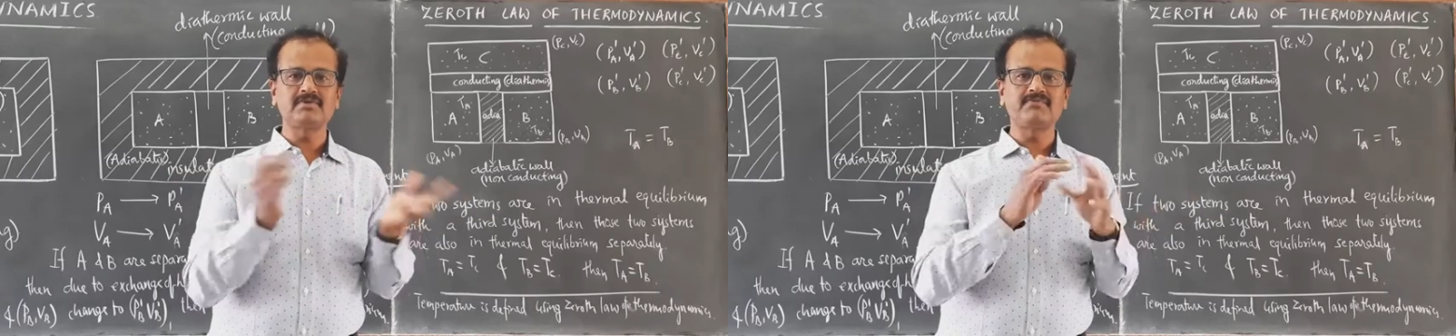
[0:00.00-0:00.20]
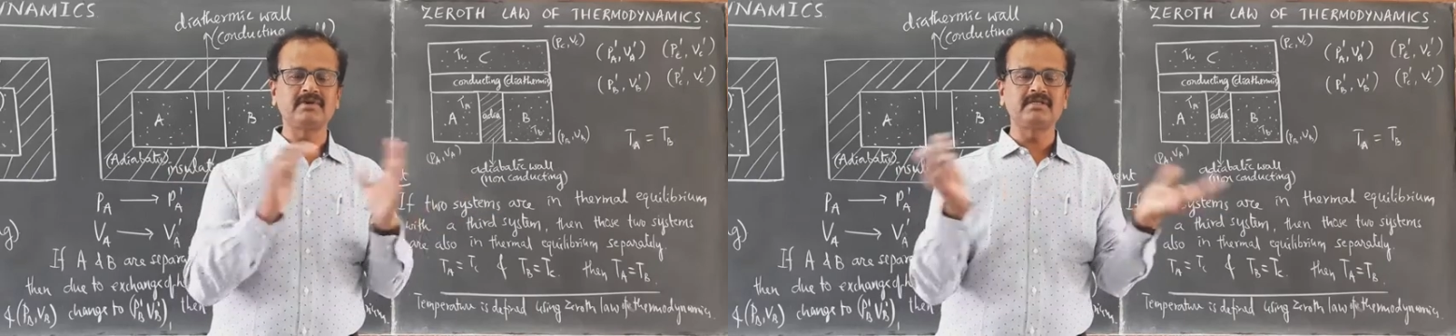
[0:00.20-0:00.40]

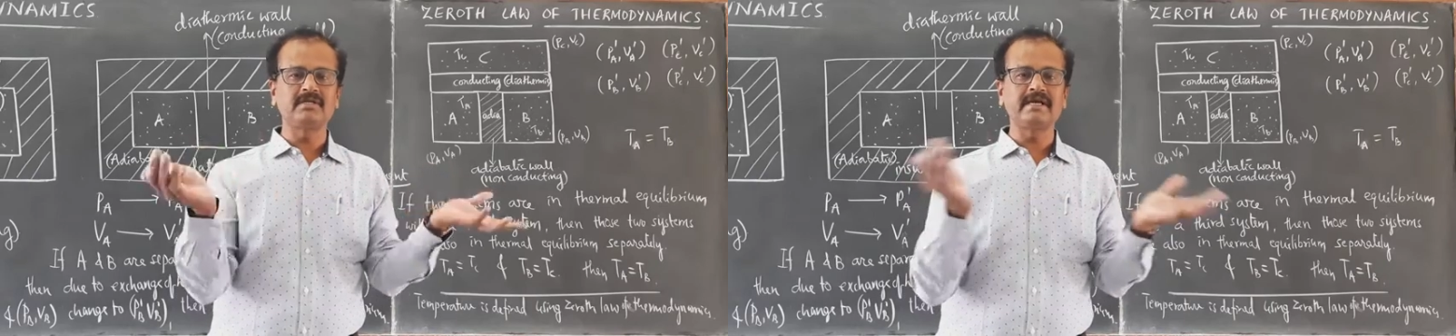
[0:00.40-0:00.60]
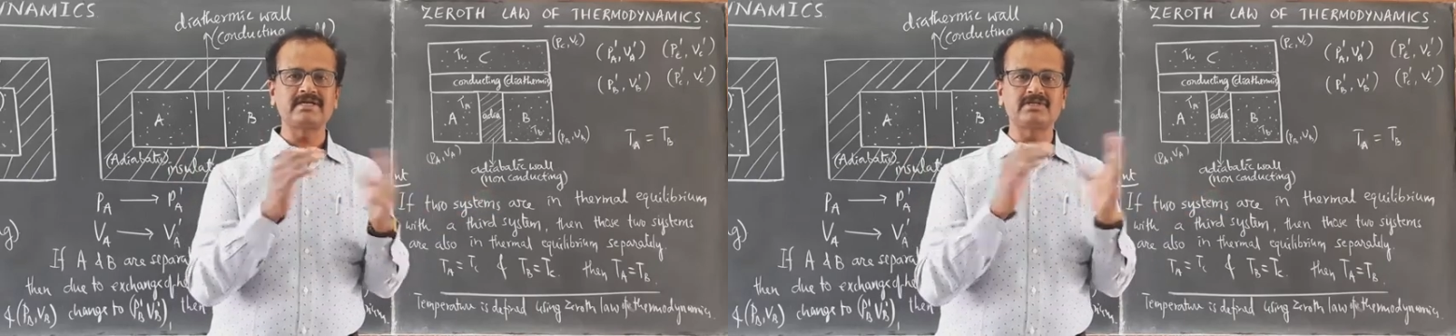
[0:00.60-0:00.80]
further
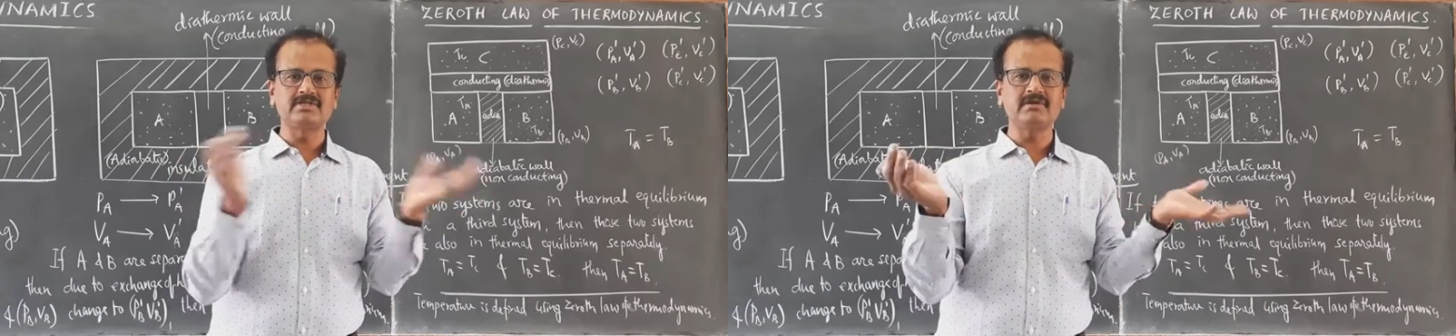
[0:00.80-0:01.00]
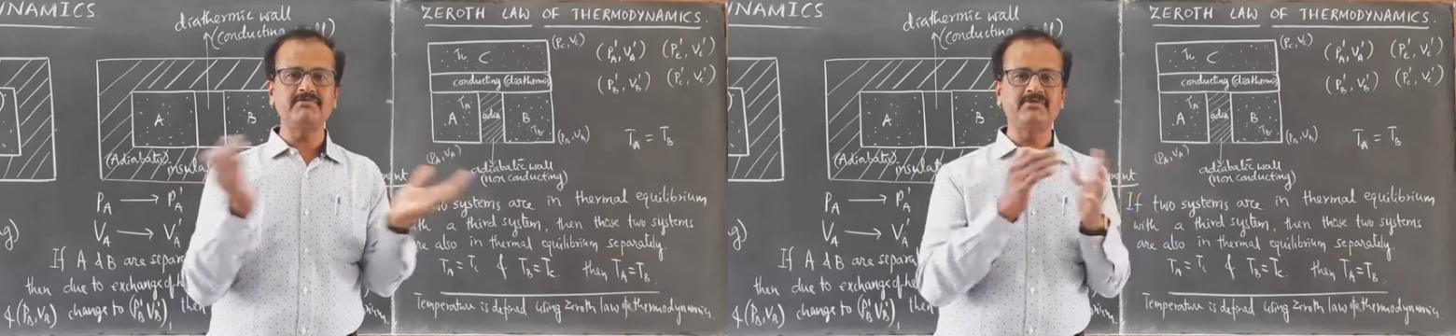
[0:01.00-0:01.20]
exchange
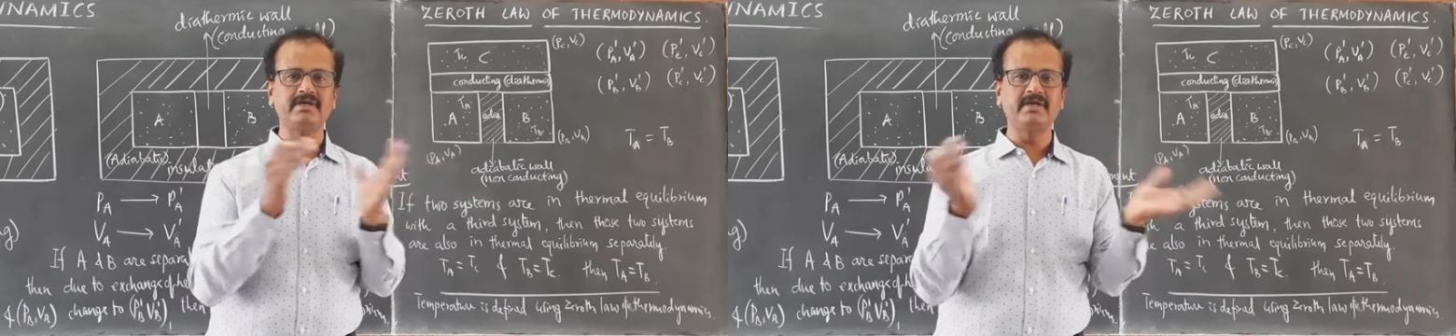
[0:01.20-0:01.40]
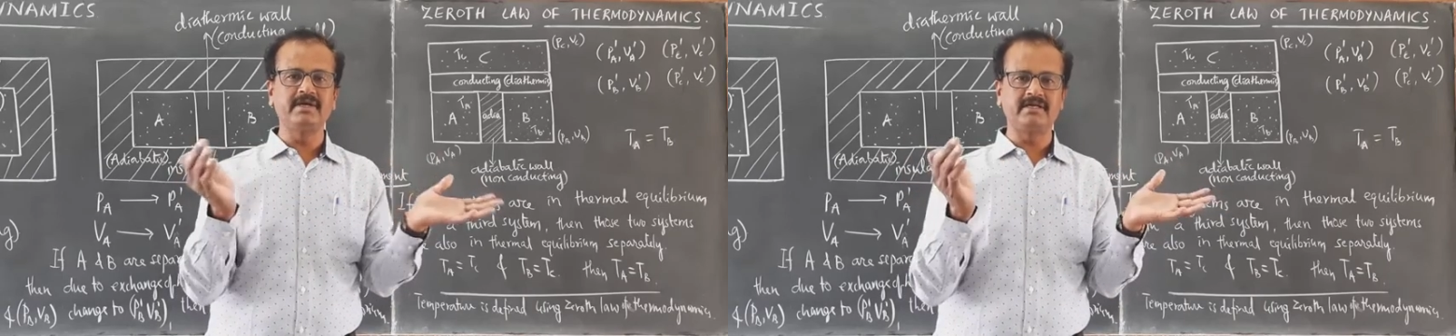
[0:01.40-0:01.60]

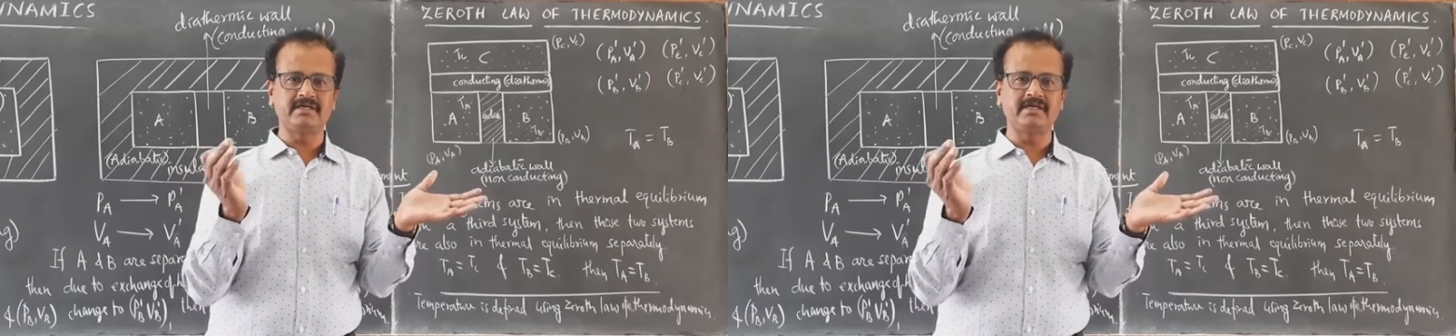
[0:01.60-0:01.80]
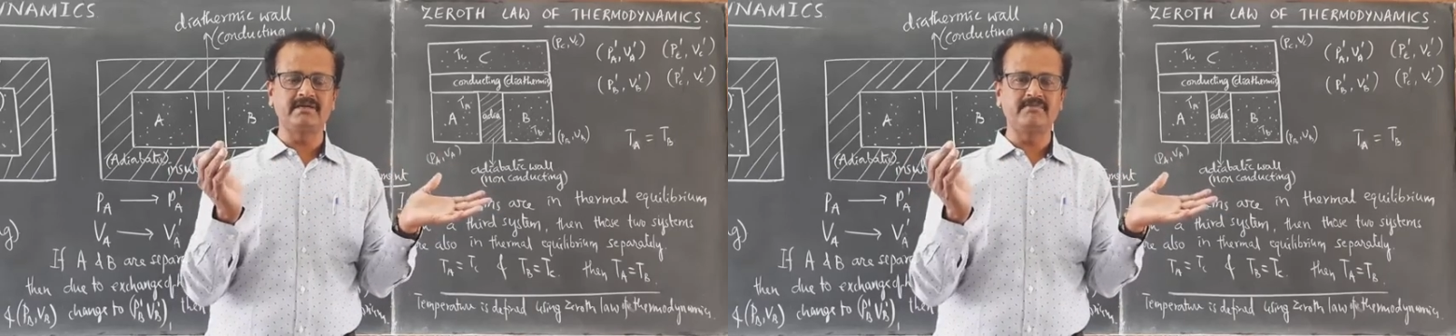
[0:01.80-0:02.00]
of heat
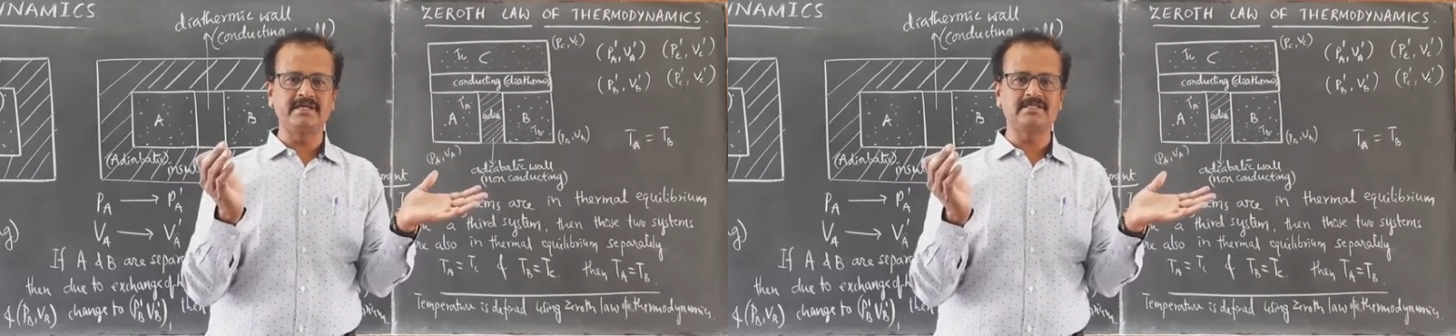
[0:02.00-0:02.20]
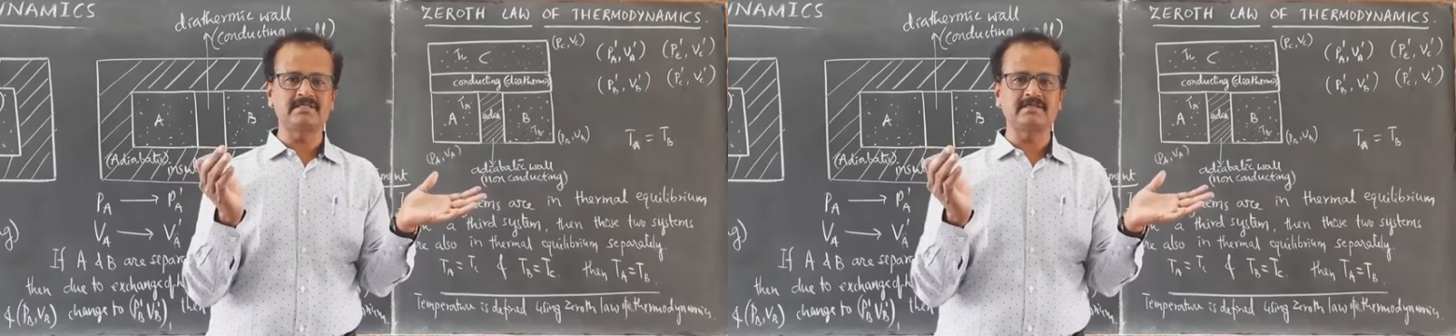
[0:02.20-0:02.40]
taking
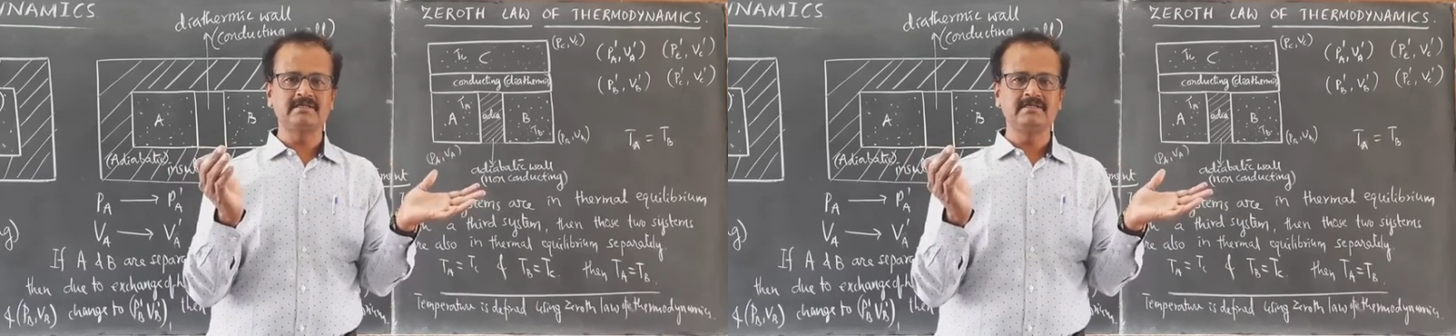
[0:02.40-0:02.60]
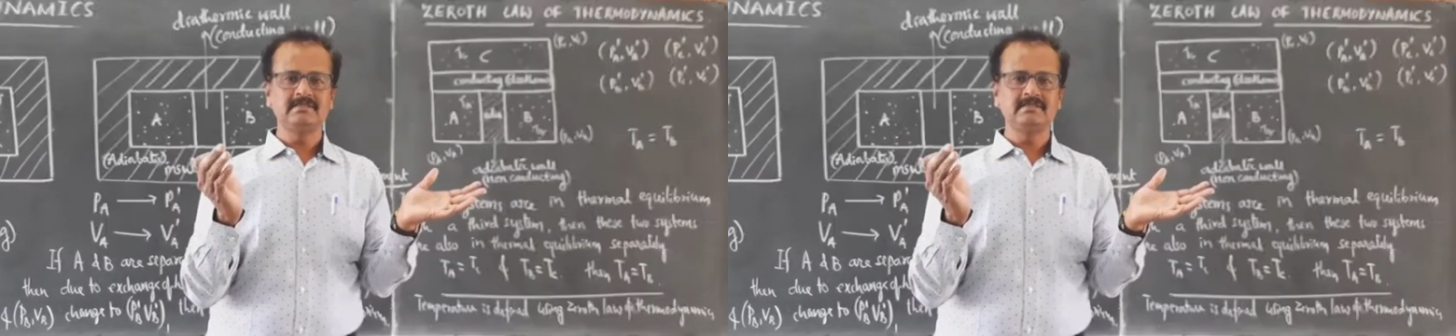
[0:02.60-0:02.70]
place,